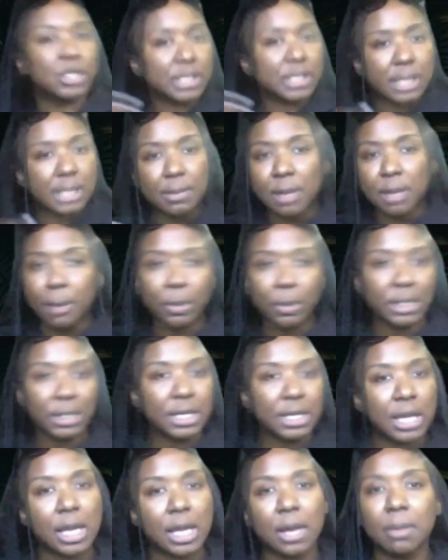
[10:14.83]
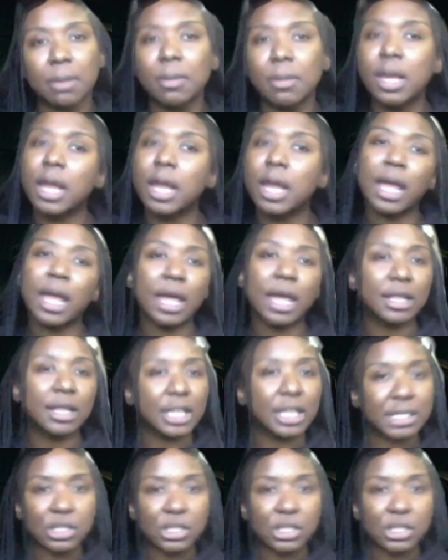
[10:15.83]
Just hit me up on the DM and let's